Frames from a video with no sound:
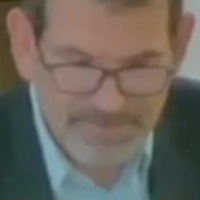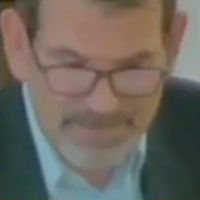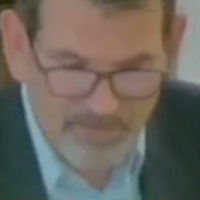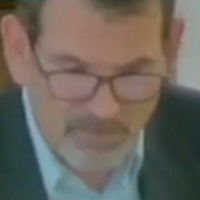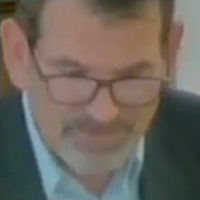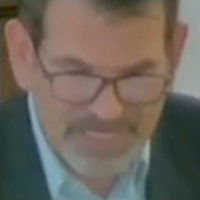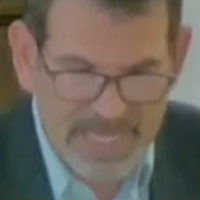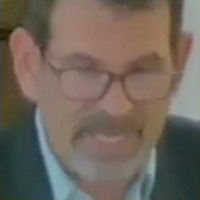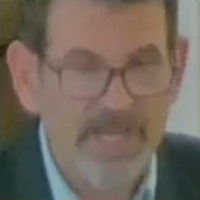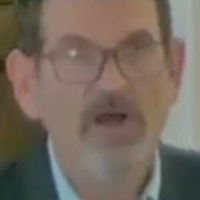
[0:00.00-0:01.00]
people
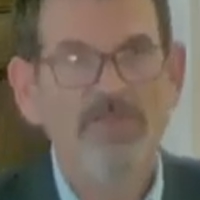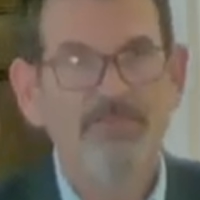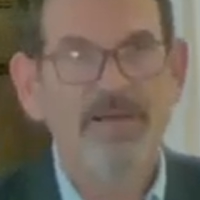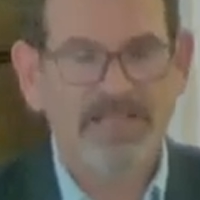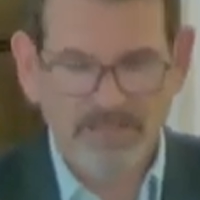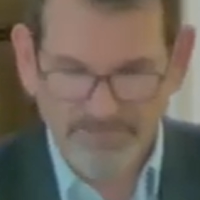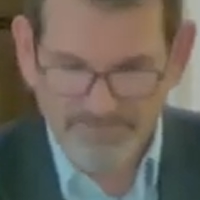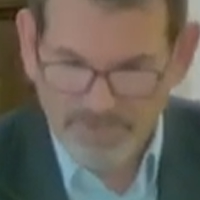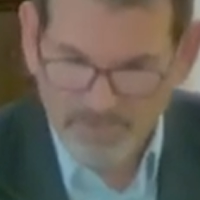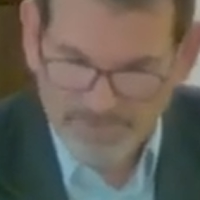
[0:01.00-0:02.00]
die on the
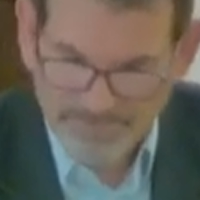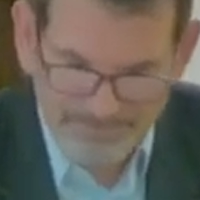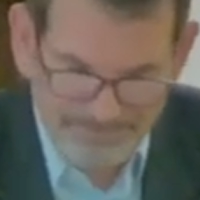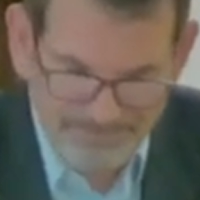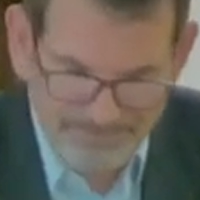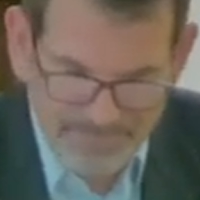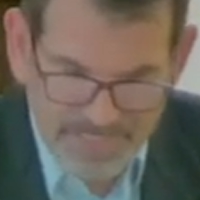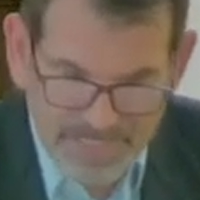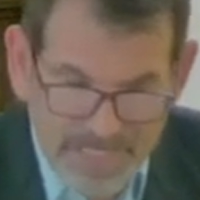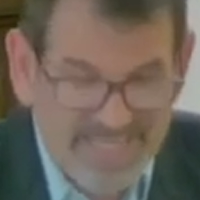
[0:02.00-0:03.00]
battlefield.
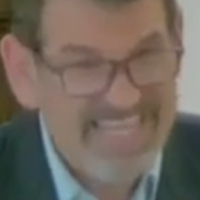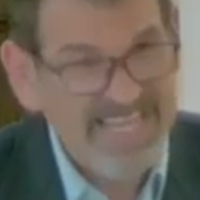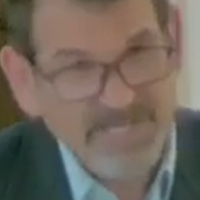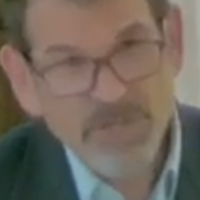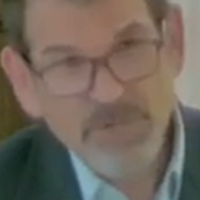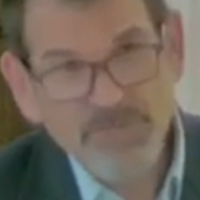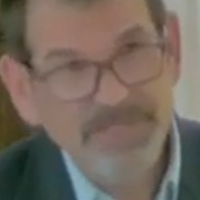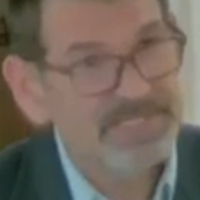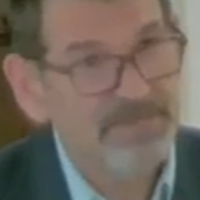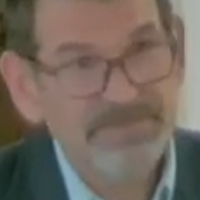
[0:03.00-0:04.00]
He knew that
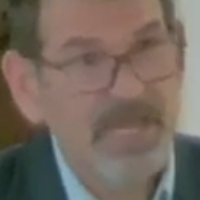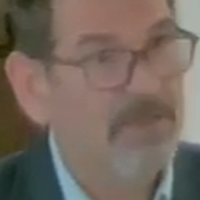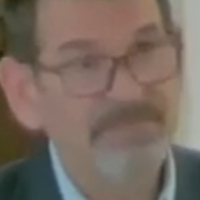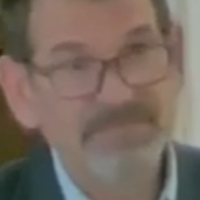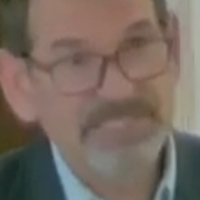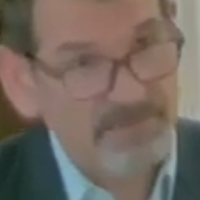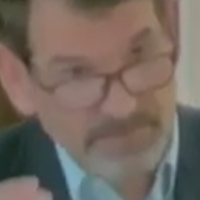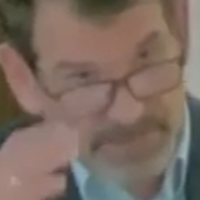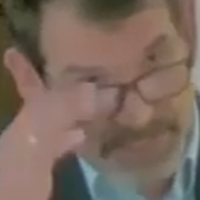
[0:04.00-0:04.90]
sometimes they